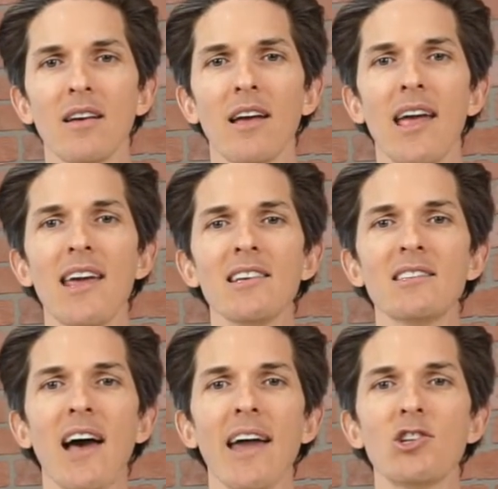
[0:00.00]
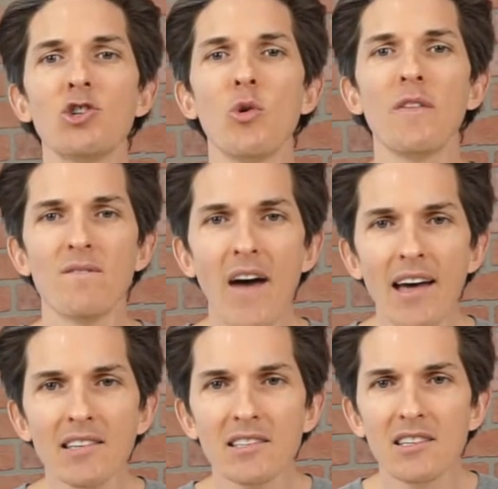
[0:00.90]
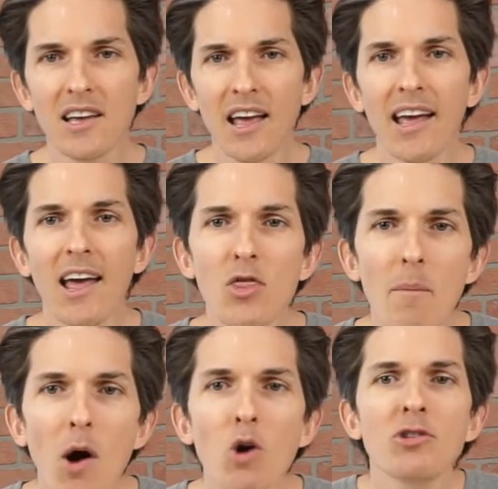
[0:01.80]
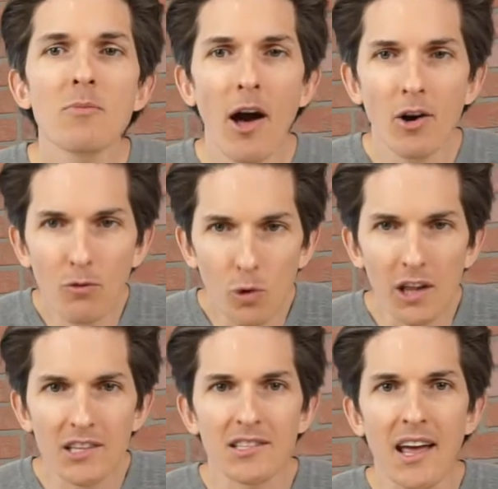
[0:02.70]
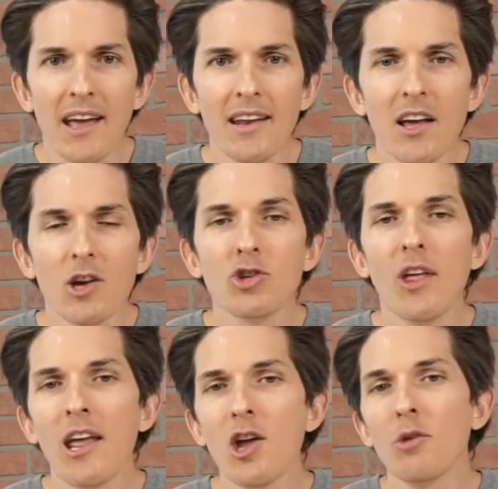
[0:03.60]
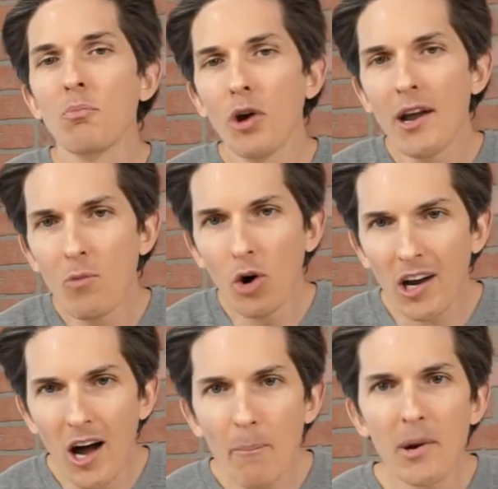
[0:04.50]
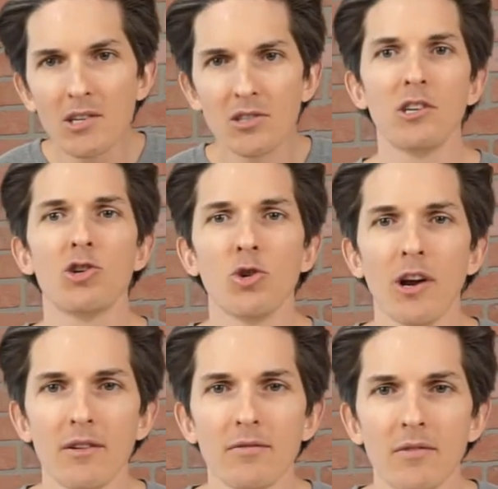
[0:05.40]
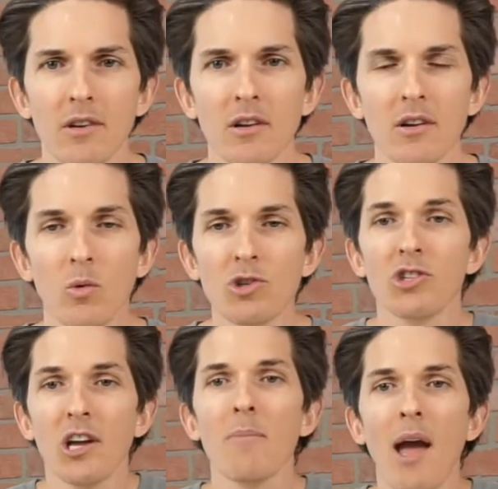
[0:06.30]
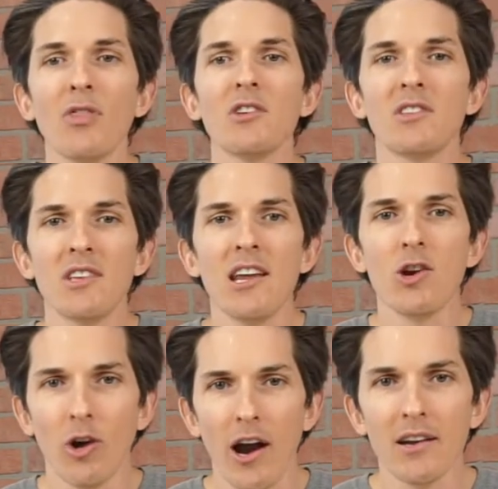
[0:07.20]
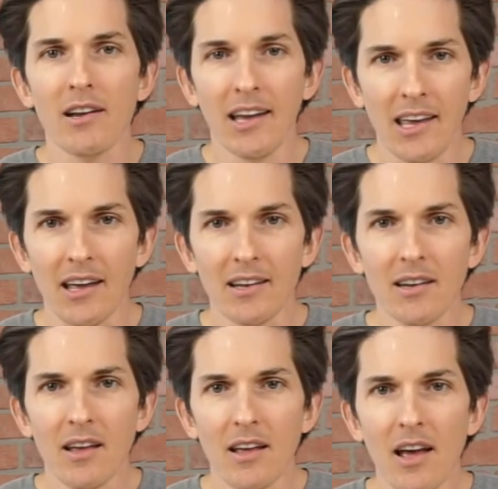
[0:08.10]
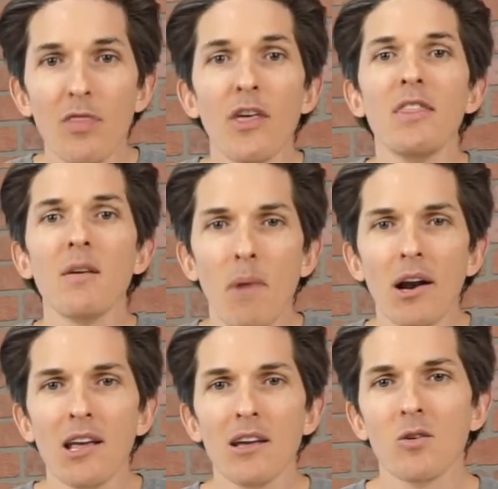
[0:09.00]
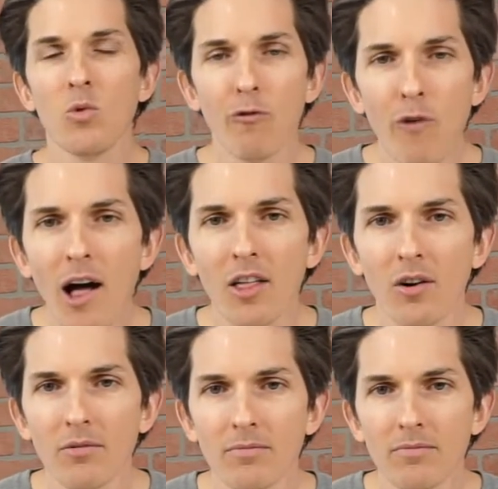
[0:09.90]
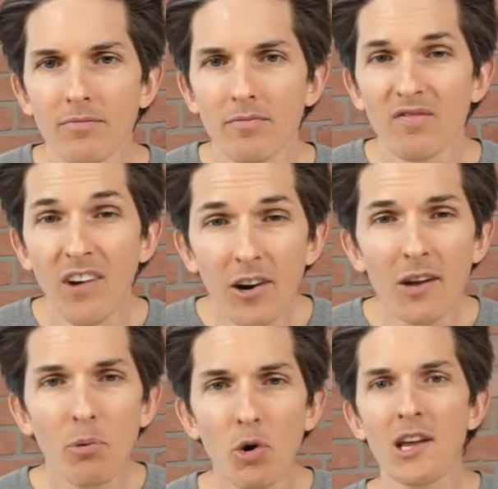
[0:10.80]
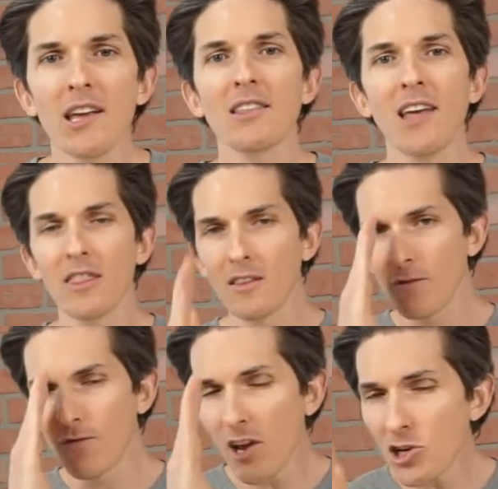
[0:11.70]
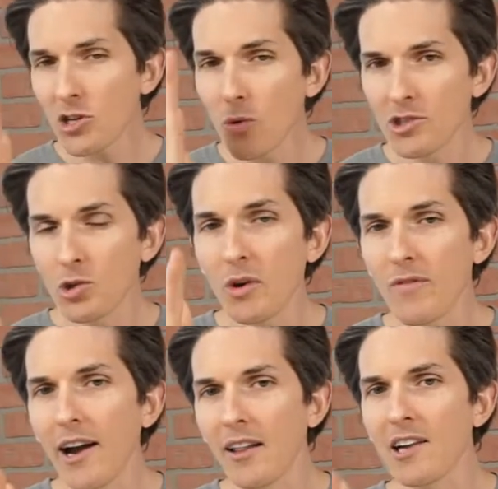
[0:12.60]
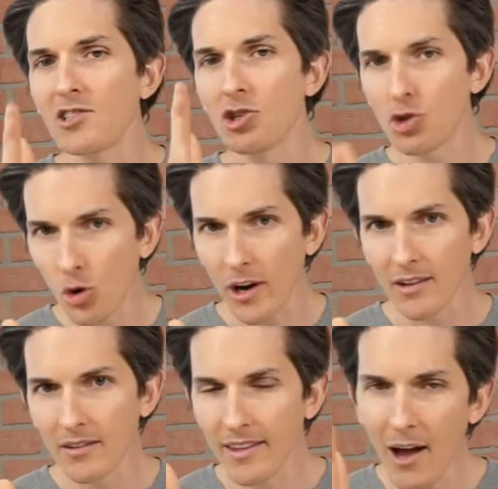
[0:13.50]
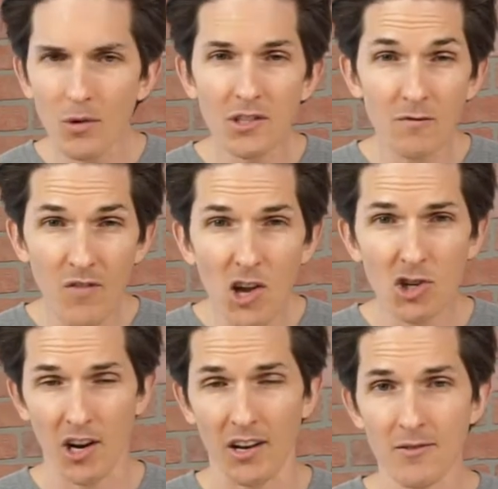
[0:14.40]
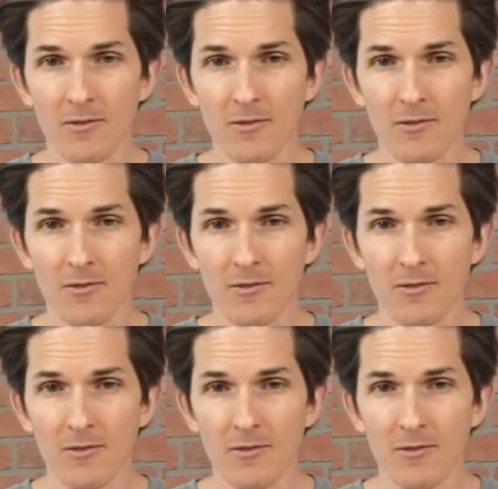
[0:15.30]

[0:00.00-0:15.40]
he decided to invest in the most amount of real estate so that he could bring more companies to Detroit, which is going to make the city great again, and then the money will follow. Very important you get that. The vision was to revitalize Detroit. That was his vision.